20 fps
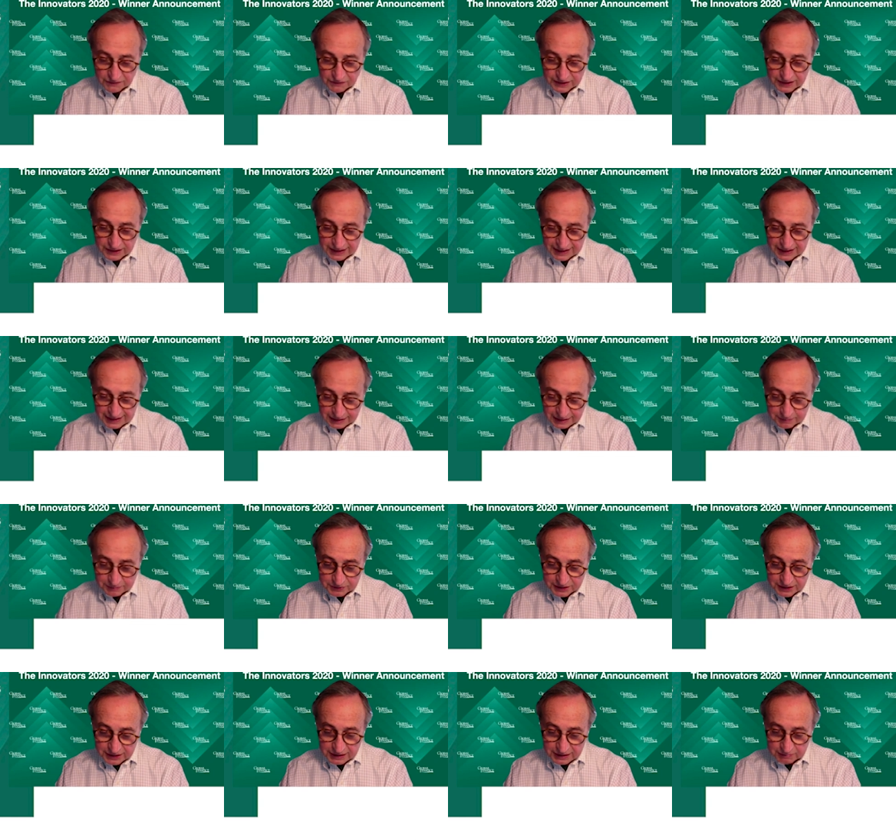
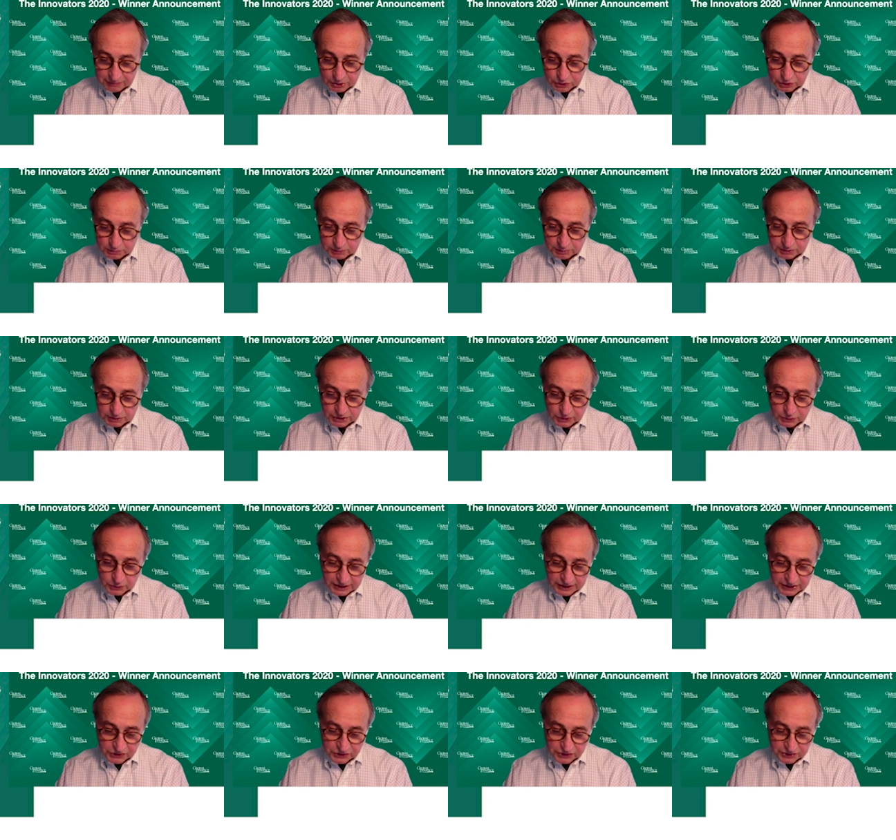FinLabs in multiple
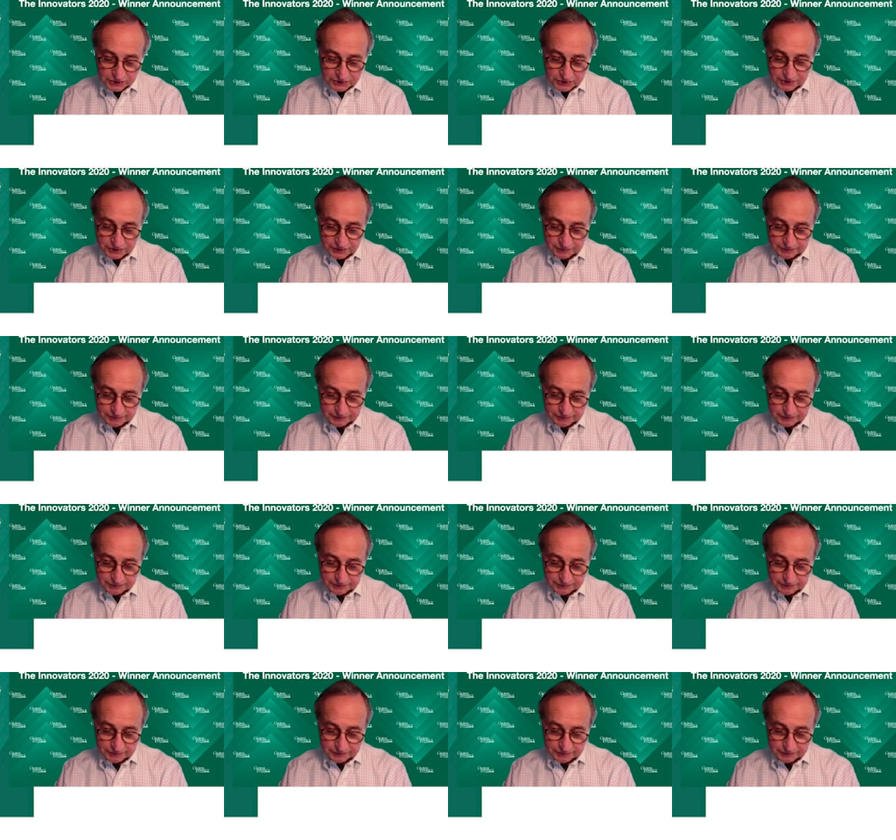locations.